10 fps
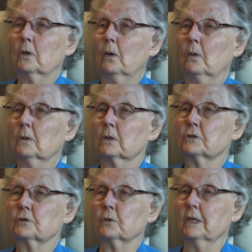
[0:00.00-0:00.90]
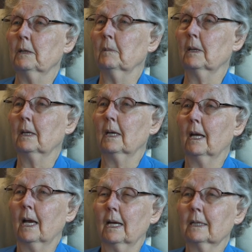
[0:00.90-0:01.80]
cold stream
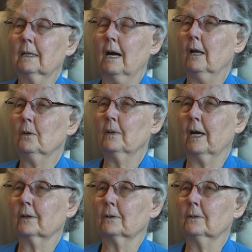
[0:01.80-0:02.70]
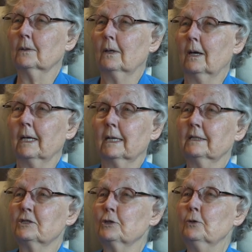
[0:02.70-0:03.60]
in Colorado
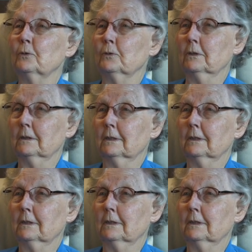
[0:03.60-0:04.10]
in June.